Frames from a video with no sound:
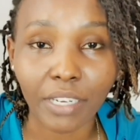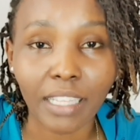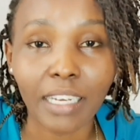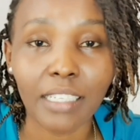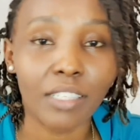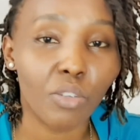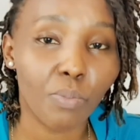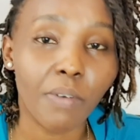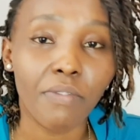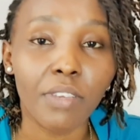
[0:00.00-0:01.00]
that is
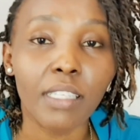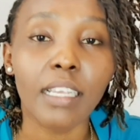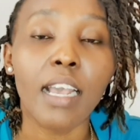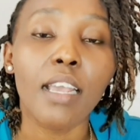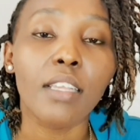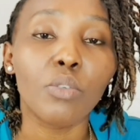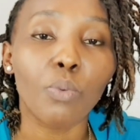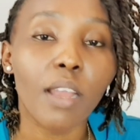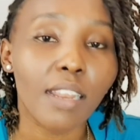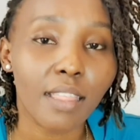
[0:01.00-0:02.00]
super visa, is
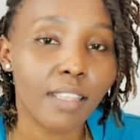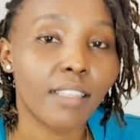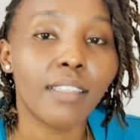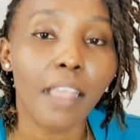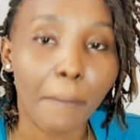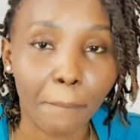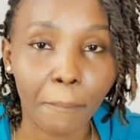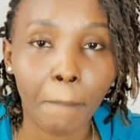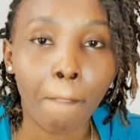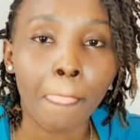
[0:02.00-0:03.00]
one and the same.
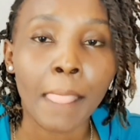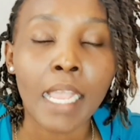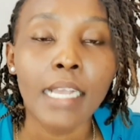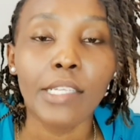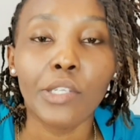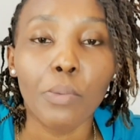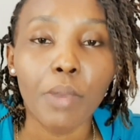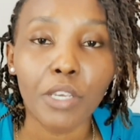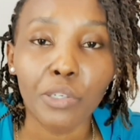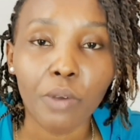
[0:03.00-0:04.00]
So
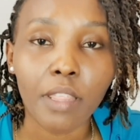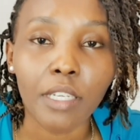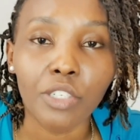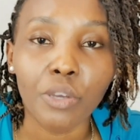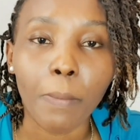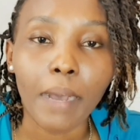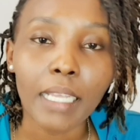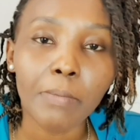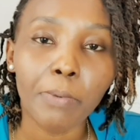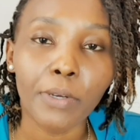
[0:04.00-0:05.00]
make sure that your
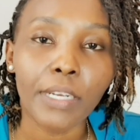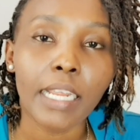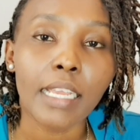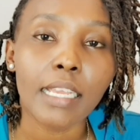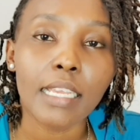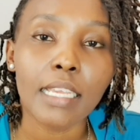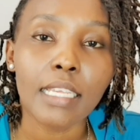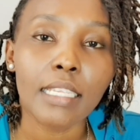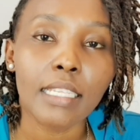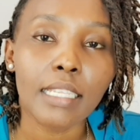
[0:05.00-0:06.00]
passport
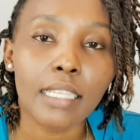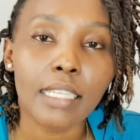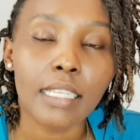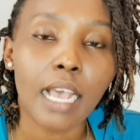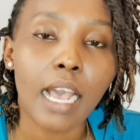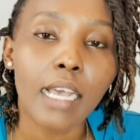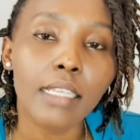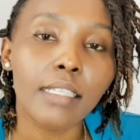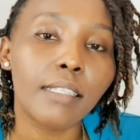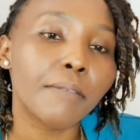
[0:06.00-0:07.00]

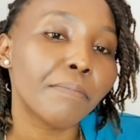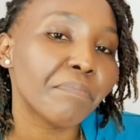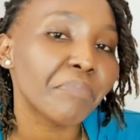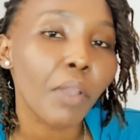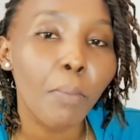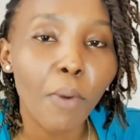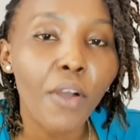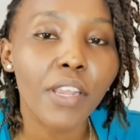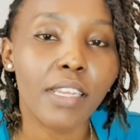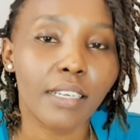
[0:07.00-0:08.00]
has
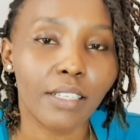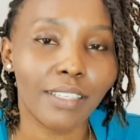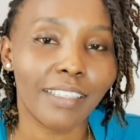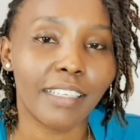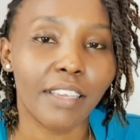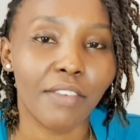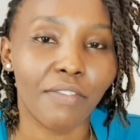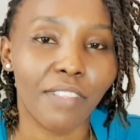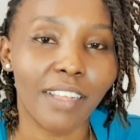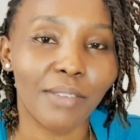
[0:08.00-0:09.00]
more years,
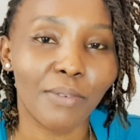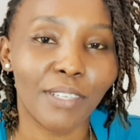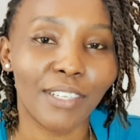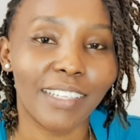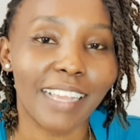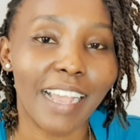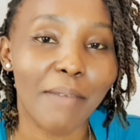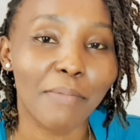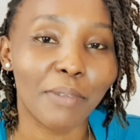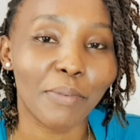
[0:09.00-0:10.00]
if that's what
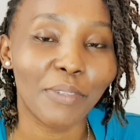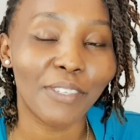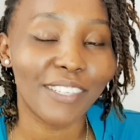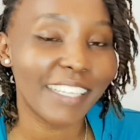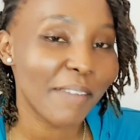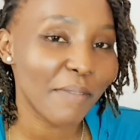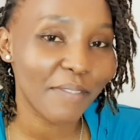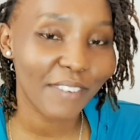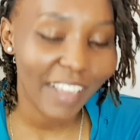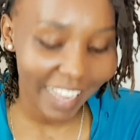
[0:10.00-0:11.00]
I'm supposed to say,
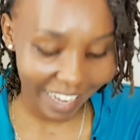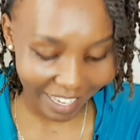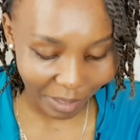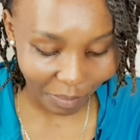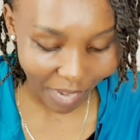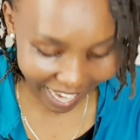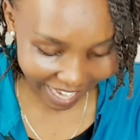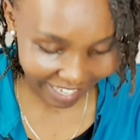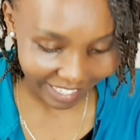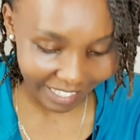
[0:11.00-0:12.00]
before it
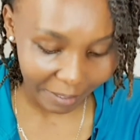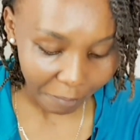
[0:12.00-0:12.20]
expires.